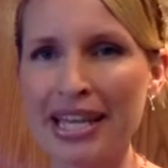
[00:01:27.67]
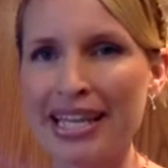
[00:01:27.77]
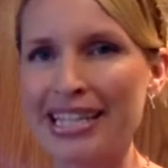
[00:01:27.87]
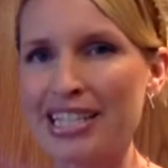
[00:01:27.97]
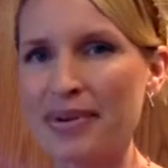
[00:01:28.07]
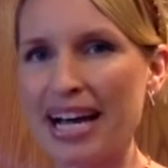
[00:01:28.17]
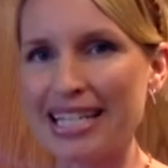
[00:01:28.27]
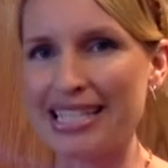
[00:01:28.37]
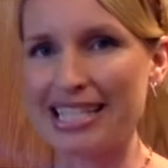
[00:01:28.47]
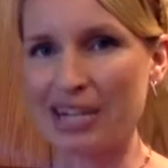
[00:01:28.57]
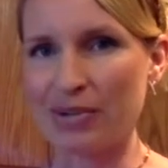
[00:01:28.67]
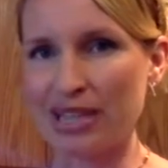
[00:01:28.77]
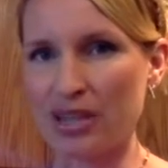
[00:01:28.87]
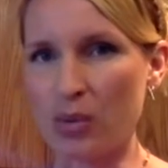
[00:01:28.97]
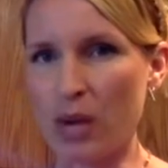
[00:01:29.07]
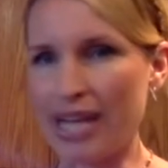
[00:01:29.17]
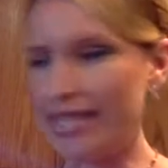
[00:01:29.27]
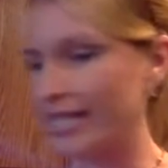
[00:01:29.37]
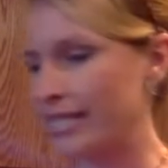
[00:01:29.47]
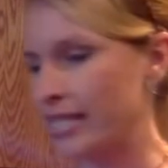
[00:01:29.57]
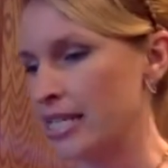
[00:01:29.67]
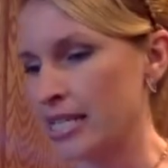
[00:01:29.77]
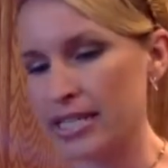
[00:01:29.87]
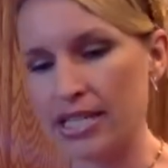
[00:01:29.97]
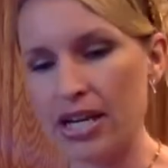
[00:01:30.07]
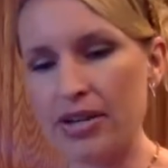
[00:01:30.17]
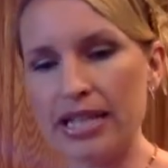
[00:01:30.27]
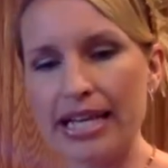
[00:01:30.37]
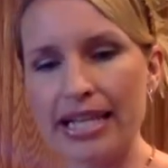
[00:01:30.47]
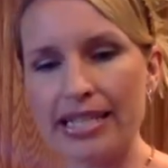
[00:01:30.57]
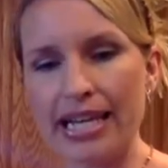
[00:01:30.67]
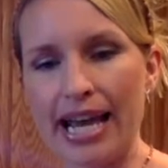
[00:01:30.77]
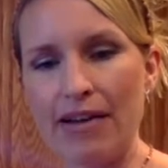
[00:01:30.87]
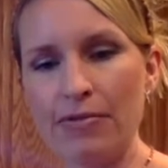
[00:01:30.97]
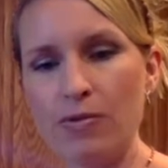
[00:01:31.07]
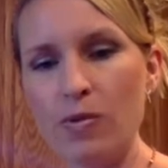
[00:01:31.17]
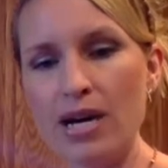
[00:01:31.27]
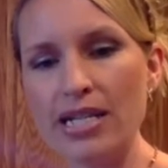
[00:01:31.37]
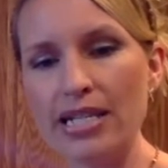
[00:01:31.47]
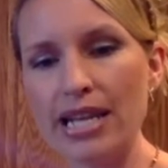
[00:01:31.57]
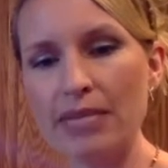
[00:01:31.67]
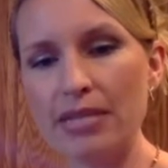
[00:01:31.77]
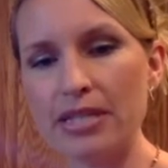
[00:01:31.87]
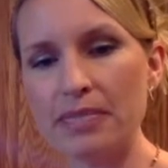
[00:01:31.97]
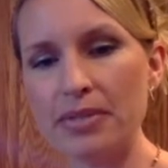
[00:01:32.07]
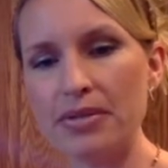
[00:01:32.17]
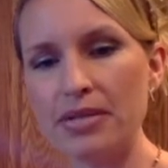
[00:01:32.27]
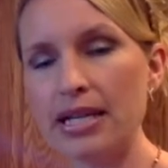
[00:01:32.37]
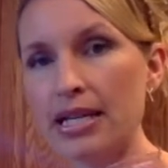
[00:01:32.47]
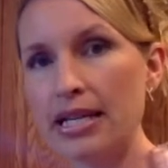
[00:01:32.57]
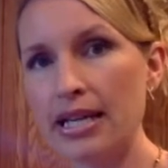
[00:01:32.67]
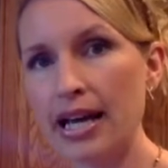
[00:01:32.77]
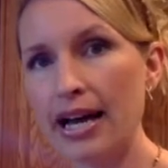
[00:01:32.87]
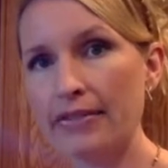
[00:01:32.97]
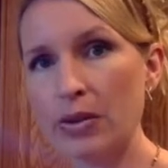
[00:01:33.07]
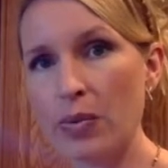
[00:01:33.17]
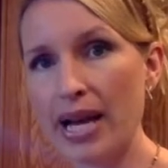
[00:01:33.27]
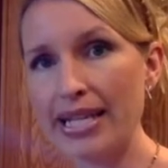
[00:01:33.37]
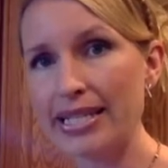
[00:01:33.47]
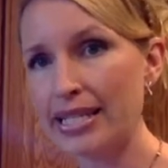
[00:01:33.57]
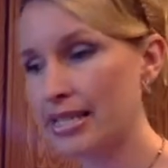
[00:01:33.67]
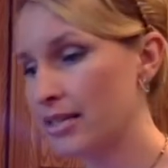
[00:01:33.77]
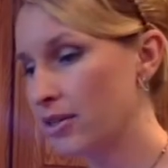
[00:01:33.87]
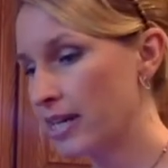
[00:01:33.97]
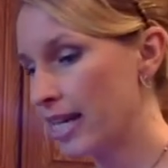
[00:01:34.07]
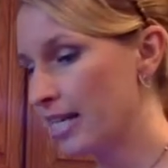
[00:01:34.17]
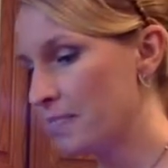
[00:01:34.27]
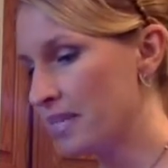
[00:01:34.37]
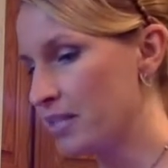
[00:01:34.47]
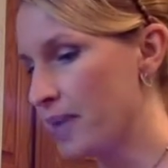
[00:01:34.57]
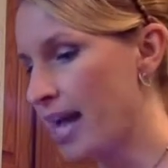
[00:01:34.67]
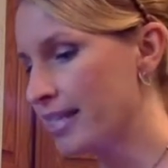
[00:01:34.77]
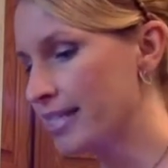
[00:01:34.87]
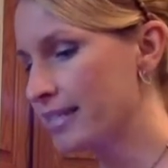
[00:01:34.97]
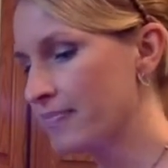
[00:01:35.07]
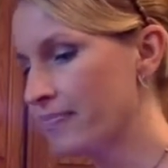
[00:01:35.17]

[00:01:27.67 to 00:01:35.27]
That's why I stick with the whites. So like I said, I have 1 tablespoon of the white organic beeswax,